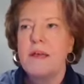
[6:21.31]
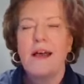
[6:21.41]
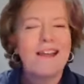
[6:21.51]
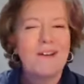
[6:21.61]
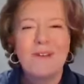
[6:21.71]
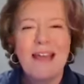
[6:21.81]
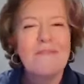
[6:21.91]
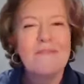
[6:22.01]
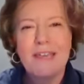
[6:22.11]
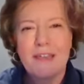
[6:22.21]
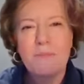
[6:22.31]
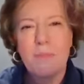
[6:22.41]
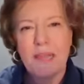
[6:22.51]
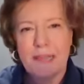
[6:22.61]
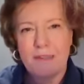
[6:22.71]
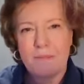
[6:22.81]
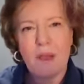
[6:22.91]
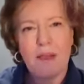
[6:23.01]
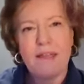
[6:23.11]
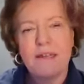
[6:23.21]
I don't have a game plan in
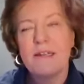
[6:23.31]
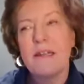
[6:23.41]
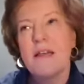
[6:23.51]
mind.